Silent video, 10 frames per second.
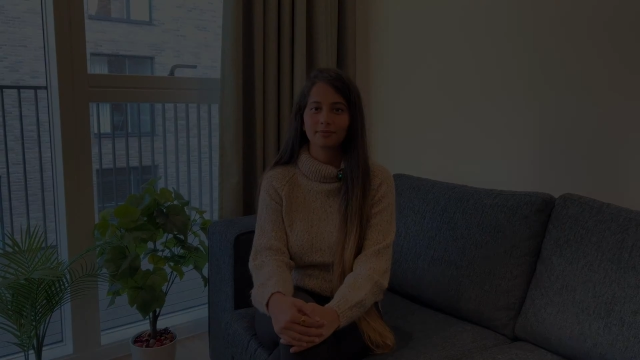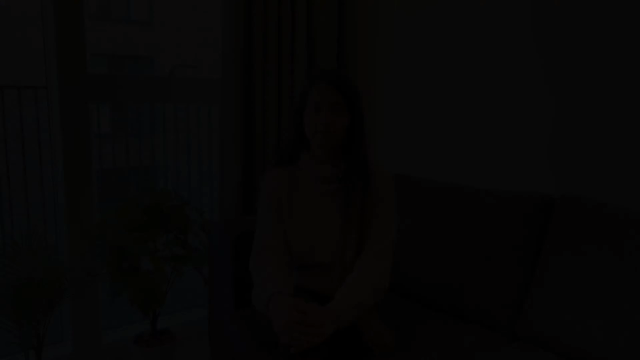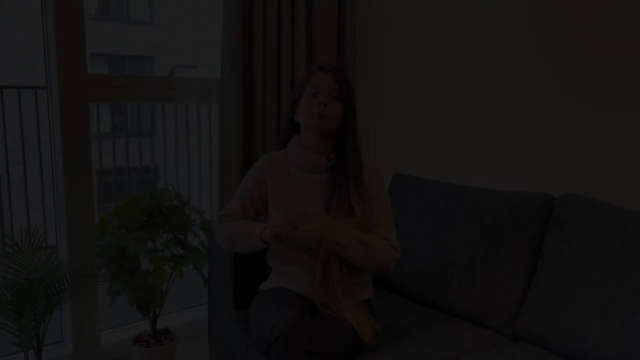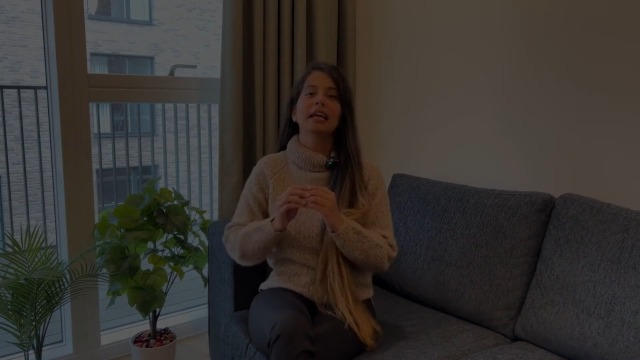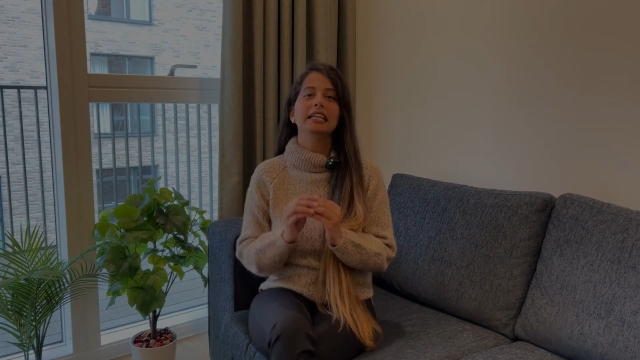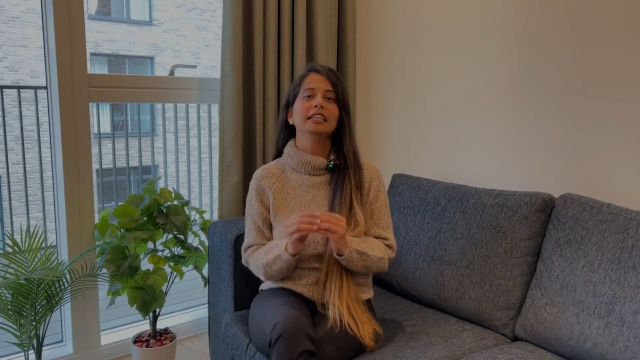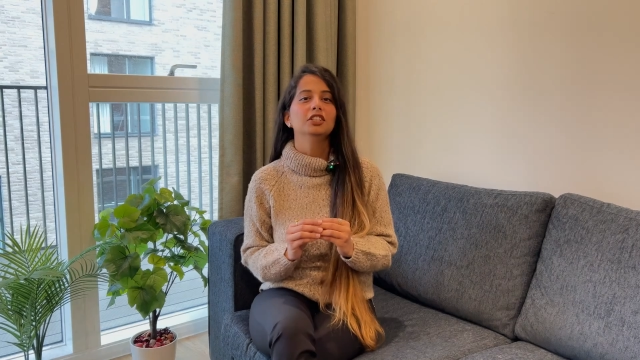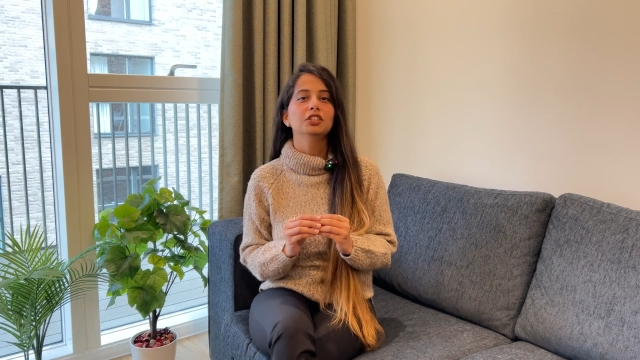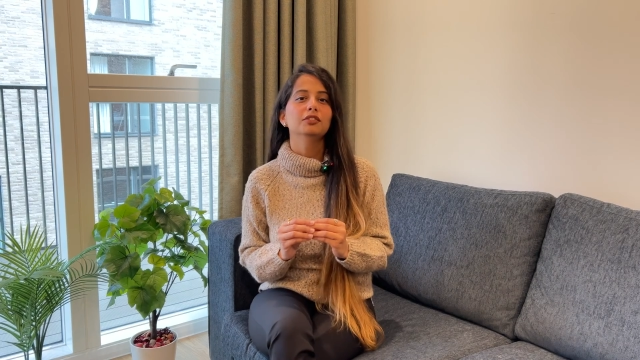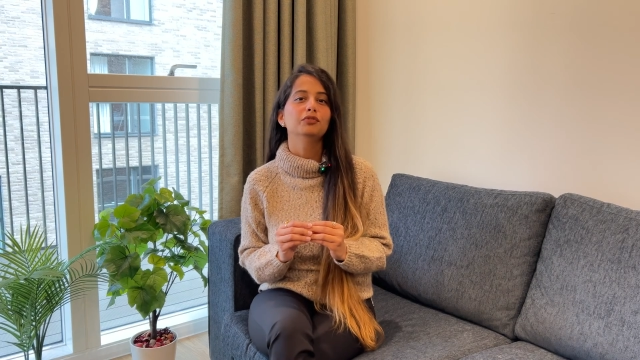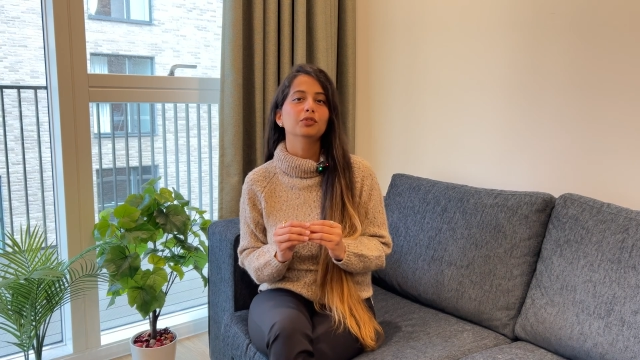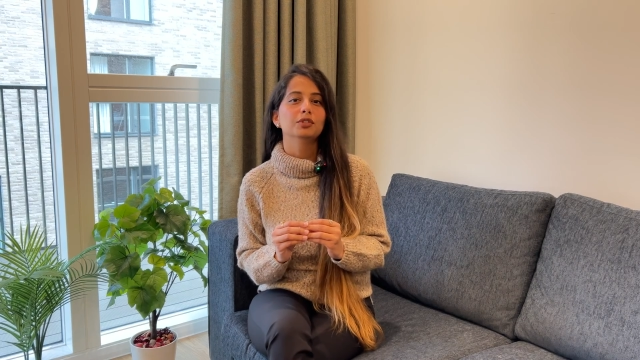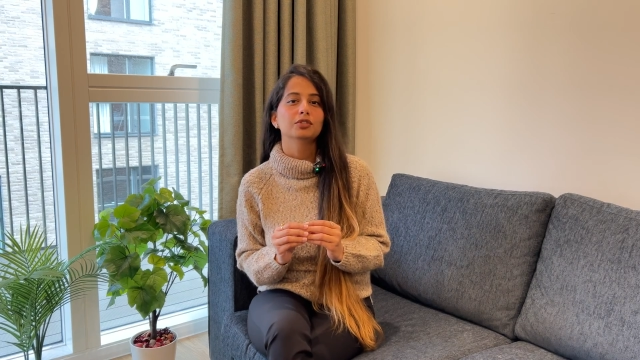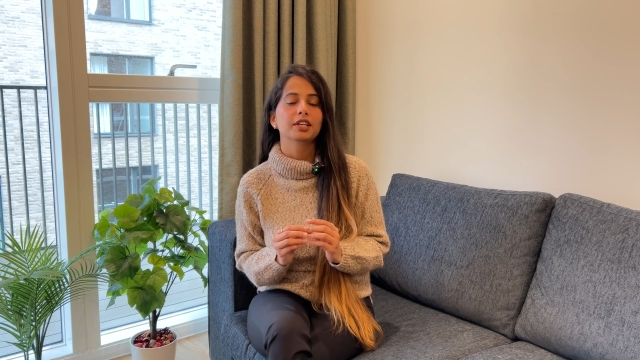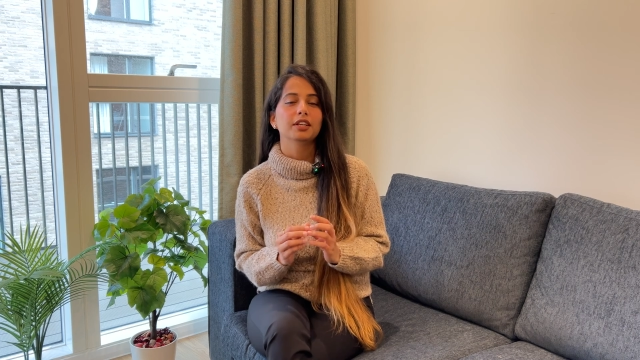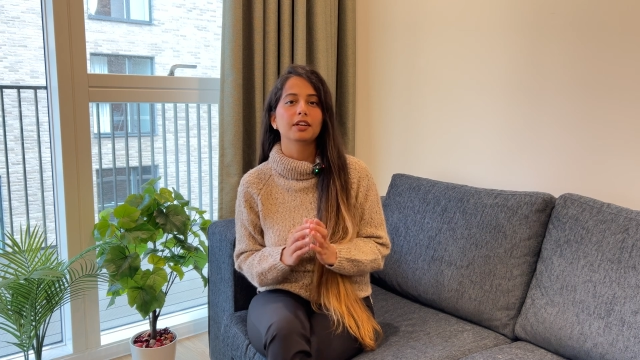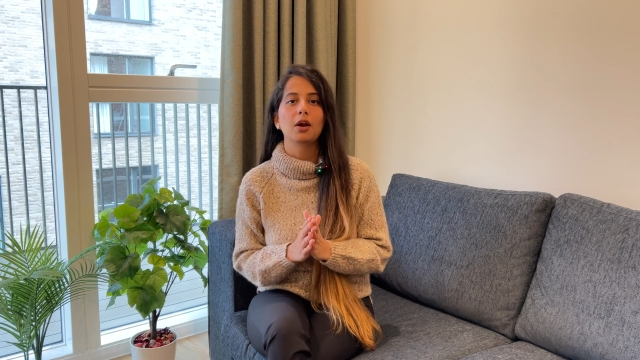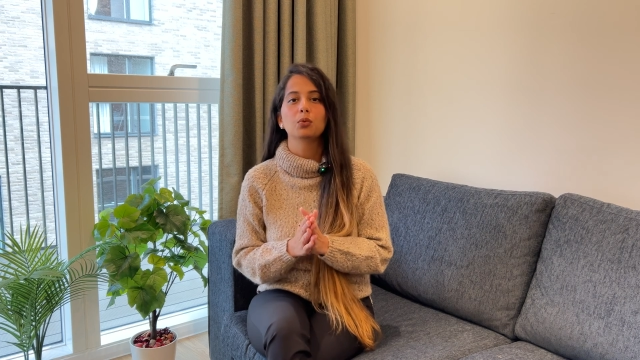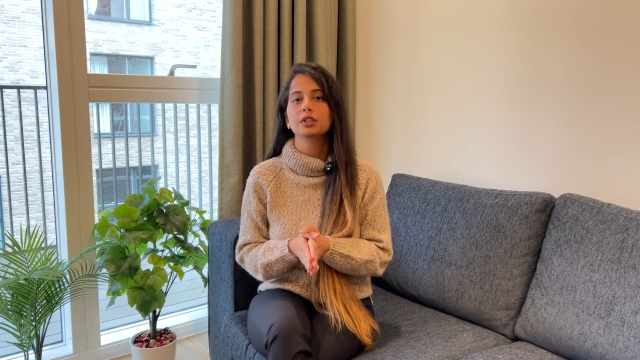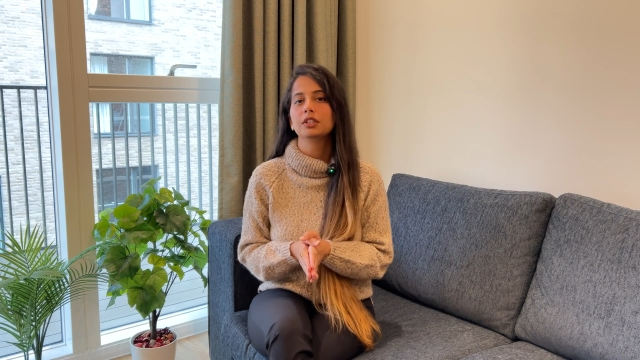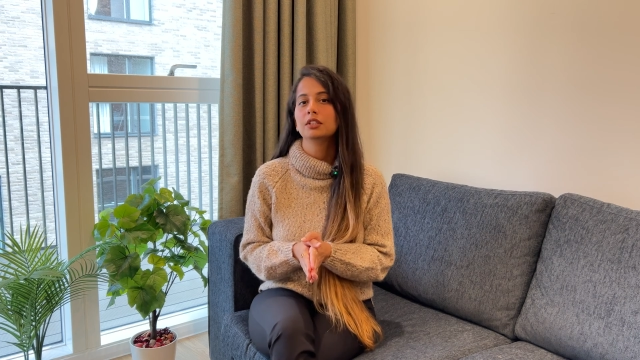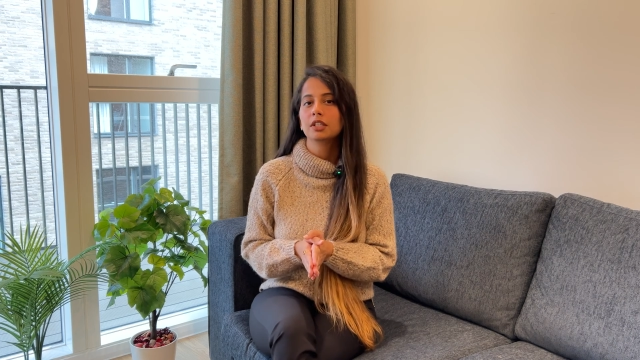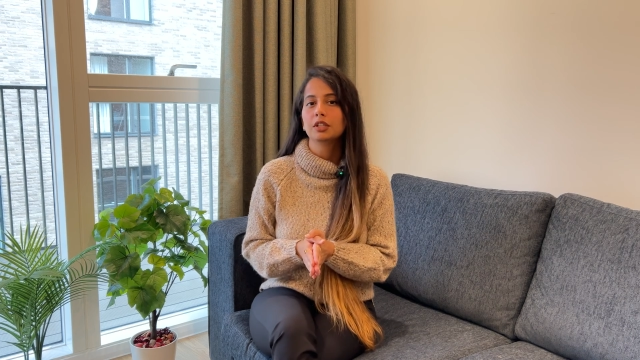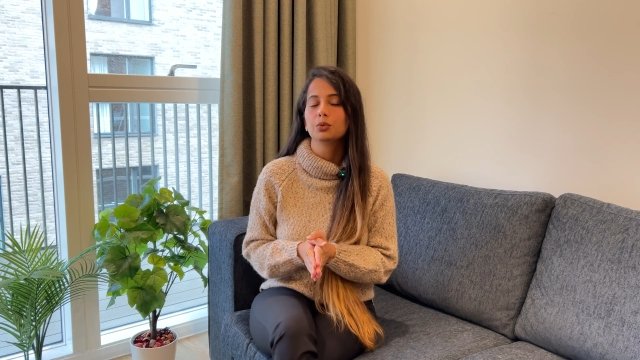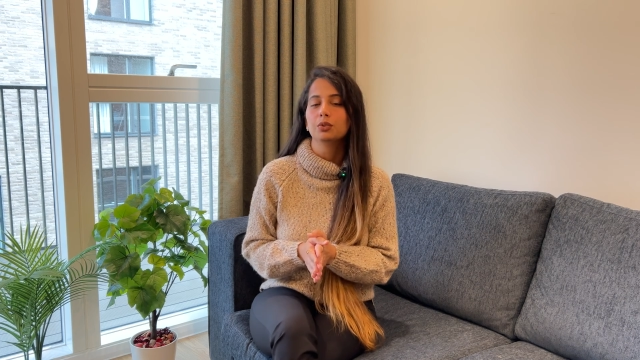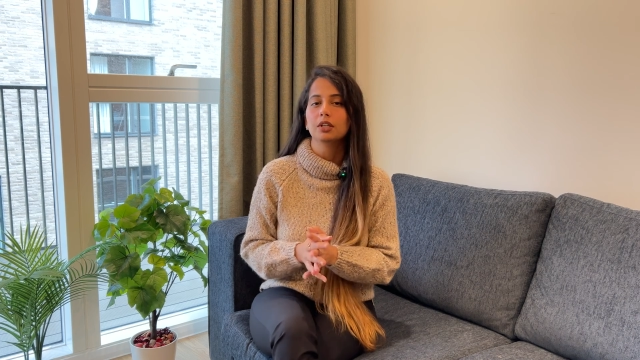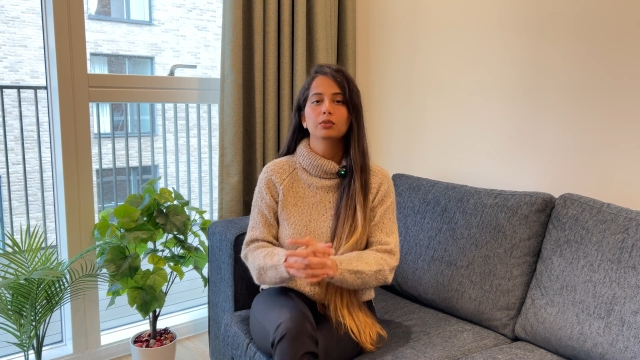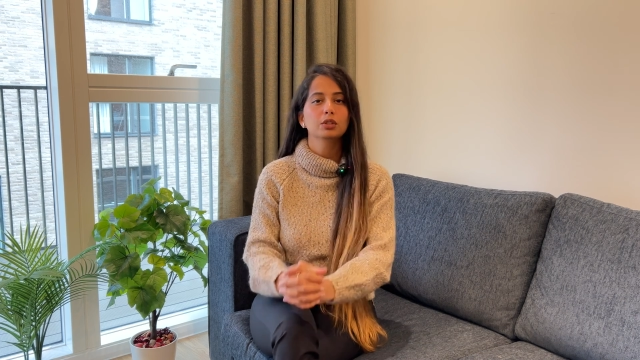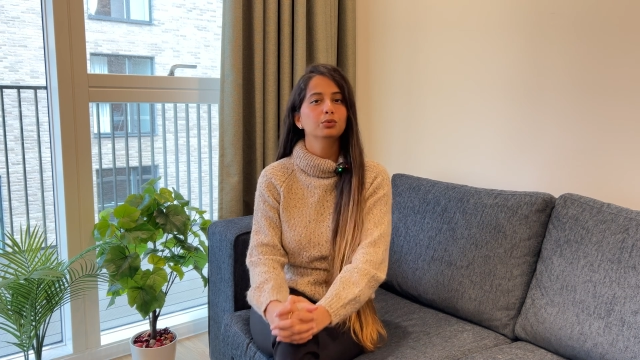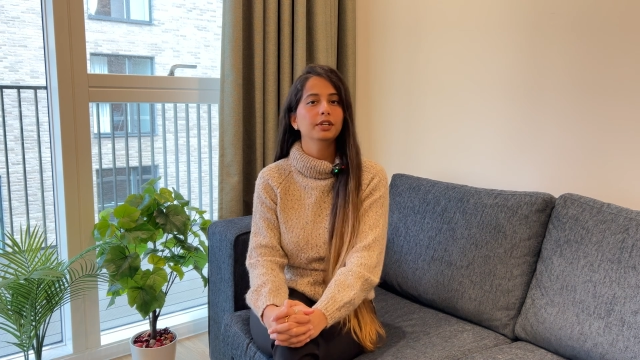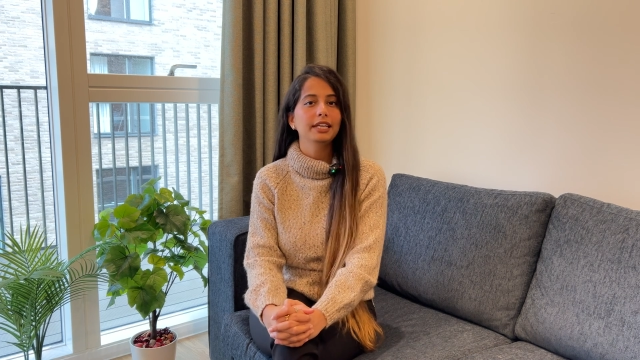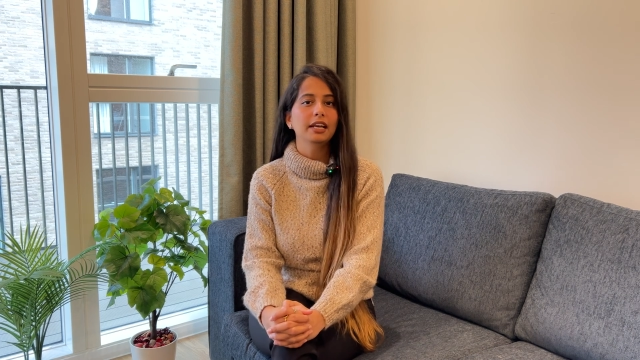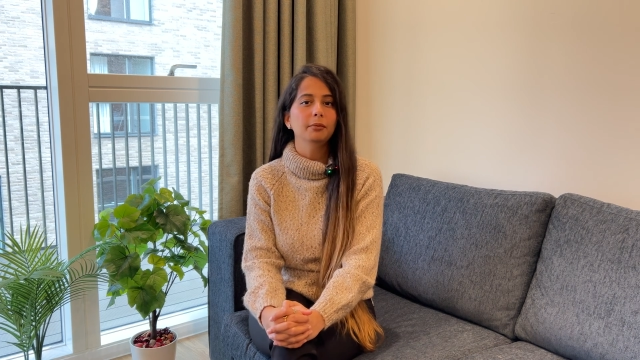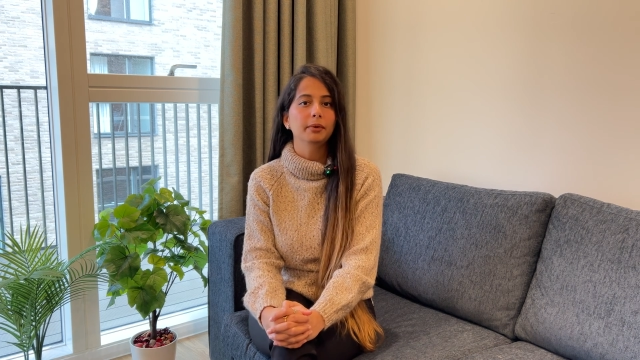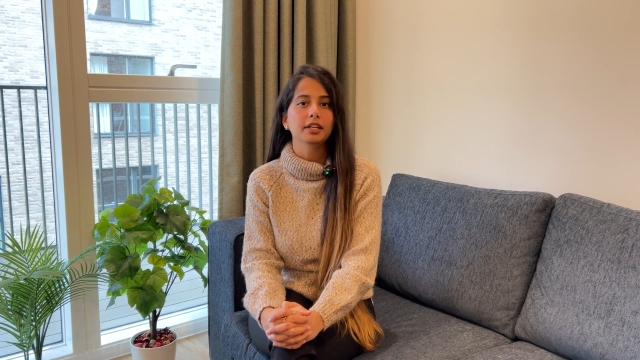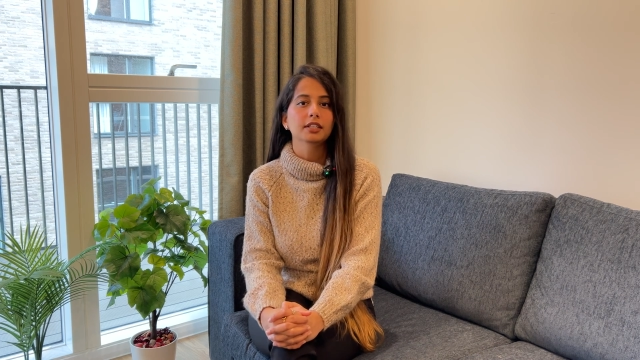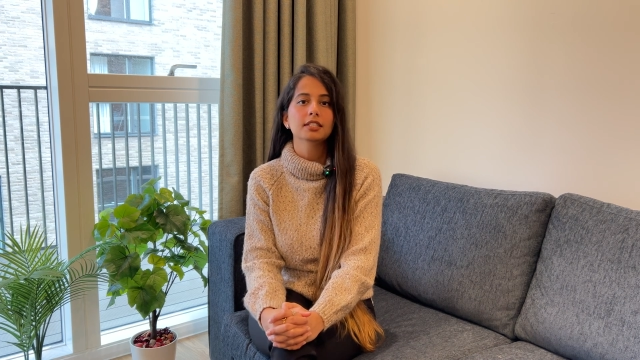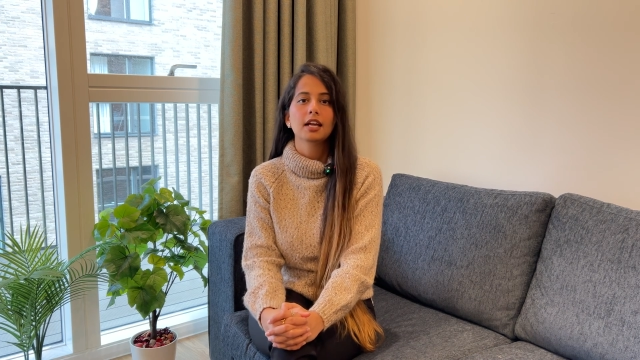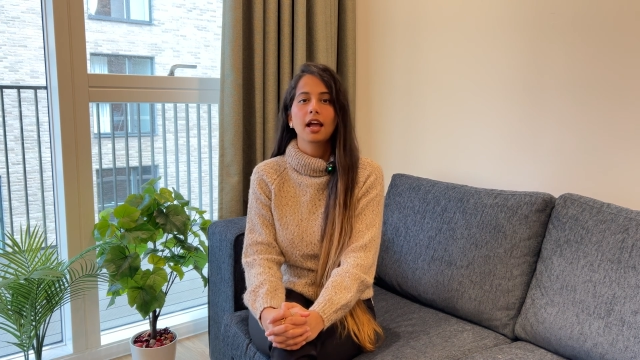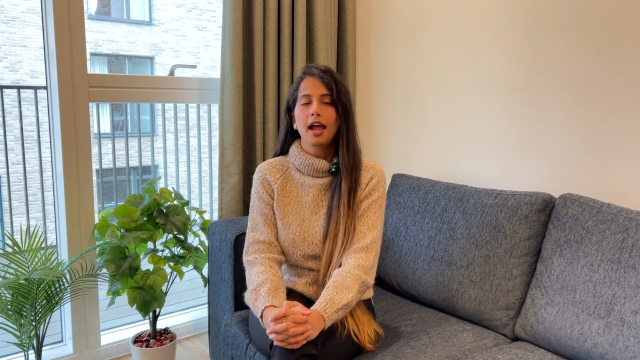So my initial phone screen round with the recruiter was for 10 minutes